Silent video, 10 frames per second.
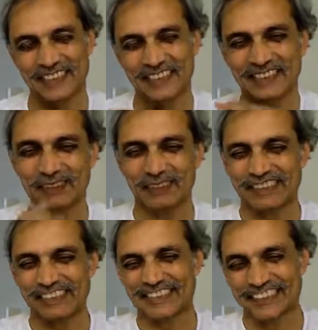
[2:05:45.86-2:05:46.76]

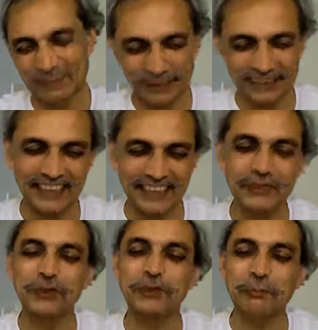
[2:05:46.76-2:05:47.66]
Especially with the special
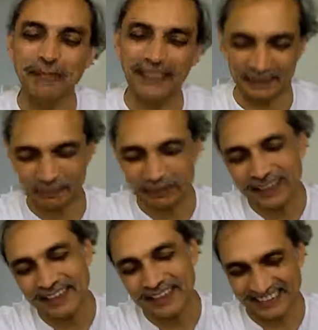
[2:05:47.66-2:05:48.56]
Guru Peg,
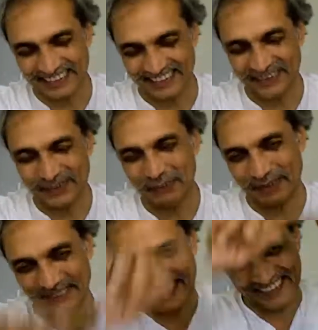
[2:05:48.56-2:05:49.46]
P-E-G, Guru Peg.